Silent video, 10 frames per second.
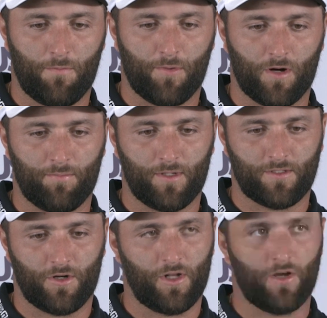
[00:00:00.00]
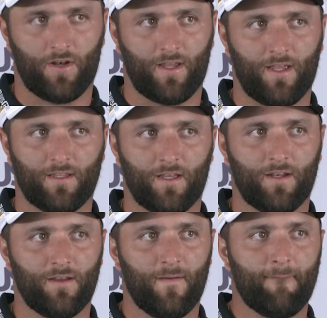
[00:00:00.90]
of par putts early on like he
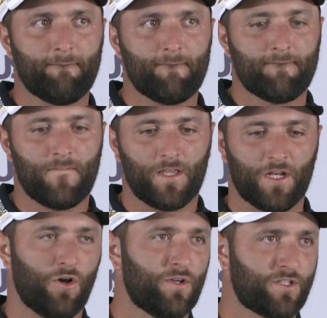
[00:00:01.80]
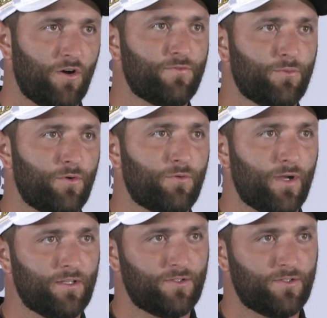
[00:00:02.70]
did, you know he's comfortable, right?